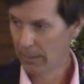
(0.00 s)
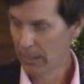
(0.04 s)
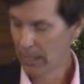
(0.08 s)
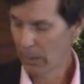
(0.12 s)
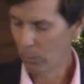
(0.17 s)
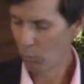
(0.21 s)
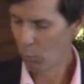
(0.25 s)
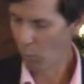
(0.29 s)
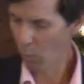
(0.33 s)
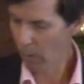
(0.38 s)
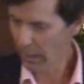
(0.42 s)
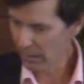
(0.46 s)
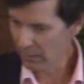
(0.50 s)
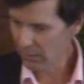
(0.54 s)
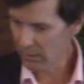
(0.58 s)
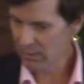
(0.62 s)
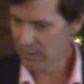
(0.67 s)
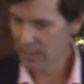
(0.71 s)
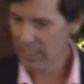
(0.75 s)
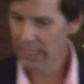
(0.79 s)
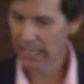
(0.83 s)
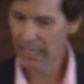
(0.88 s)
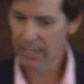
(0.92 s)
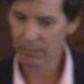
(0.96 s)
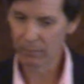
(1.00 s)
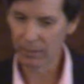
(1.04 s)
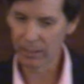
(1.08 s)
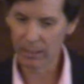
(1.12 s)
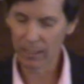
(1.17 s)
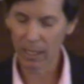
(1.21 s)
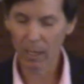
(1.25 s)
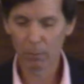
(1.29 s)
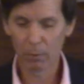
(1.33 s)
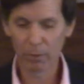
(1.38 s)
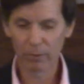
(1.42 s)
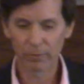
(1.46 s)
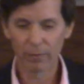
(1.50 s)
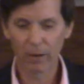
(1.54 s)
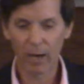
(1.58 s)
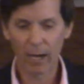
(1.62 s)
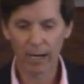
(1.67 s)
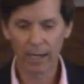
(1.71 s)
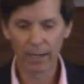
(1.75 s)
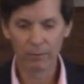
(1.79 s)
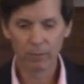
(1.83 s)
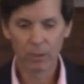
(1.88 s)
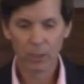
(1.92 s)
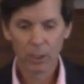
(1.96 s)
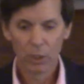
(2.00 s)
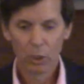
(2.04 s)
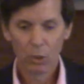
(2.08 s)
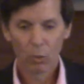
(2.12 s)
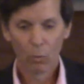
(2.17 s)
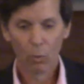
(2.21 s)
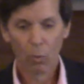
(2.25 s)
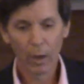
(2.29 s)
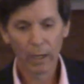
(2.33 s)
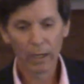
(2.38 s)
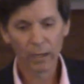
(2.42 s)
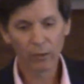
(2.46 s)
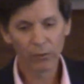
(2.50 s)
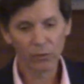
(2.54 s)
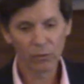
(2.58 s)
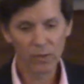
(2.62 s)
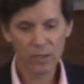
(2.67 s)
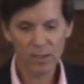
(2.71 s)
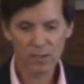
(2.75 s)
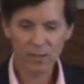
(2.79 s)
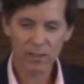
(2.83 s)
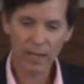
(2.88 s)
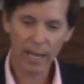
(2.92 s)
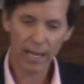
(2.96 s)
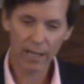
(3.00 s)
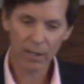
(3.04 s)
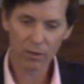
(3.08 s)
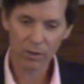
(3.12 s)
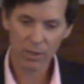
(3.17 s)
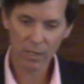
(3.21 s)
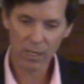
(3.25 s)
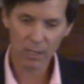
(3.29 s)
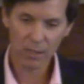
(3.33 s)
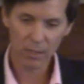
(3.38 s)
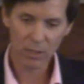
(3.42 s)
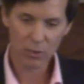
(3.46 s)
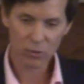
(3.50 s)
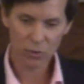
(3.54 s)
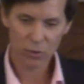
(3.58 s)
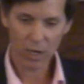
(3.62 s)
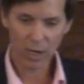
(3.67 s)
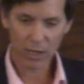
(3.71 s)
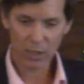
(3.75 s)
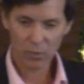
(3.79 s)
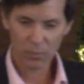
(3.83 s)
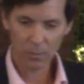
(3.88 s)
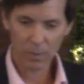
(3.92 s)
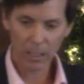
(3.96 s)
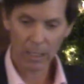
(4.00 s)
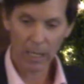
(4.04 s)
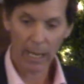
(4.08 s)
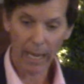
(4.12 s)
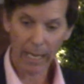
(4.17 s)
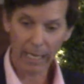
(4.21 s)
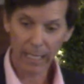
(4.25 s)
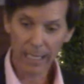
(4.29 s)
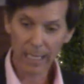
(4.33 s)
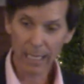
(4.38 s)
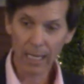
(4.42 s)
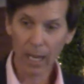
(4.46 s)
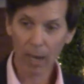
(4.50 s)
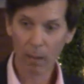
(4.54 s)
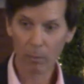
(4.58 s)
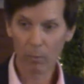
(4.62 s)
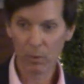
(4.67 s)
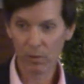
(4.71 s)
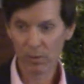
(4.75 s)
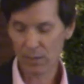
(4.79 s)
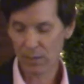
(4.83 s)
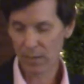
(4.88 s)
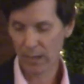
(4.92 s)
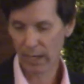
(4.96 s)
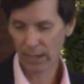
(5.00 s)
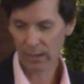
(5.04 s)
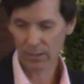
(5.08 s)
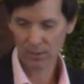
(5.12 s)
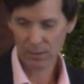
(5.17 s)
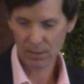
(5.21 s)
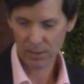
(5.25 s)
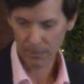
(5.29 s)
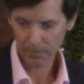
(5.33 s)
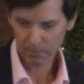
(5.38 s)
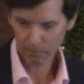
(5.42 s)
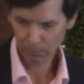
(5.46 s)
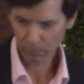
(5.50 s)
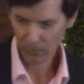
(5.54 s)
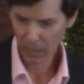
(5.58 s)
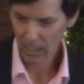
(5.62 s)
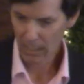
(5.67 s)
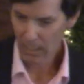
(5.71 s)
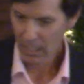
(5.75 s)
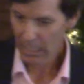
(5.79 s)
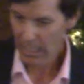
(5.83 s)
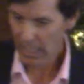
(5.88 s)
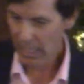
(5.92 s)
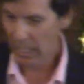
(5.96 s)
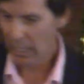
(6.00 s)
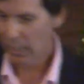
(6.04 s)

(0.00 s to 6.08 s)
When does He give it? Number five, what is the standard in the judgment? And number six, is